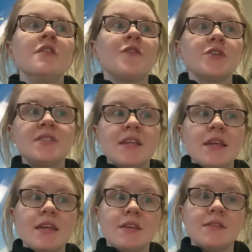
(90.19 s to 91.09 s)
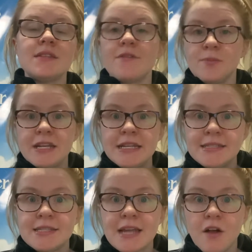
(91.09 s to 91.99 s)
First thing is everybody
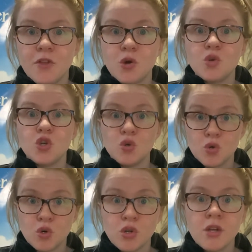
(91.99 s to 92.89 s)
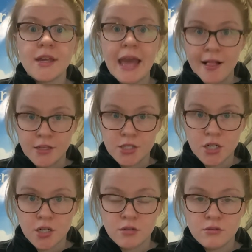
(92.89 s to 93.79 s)
needs to download Google Calendar